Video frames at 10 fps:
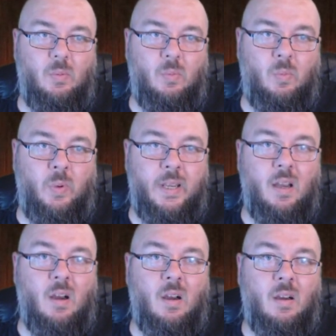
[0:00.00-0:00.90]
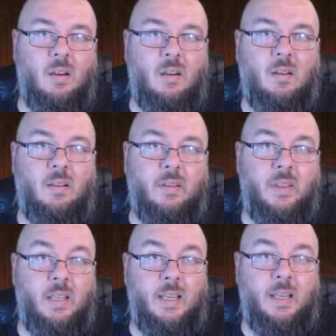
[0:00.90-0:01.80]
We are
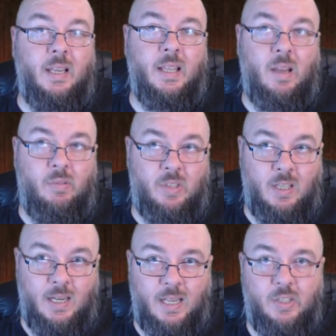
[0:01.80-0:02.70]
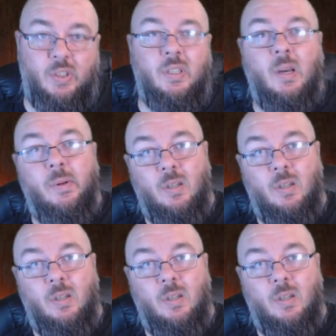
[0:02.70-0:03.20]
the there is an election going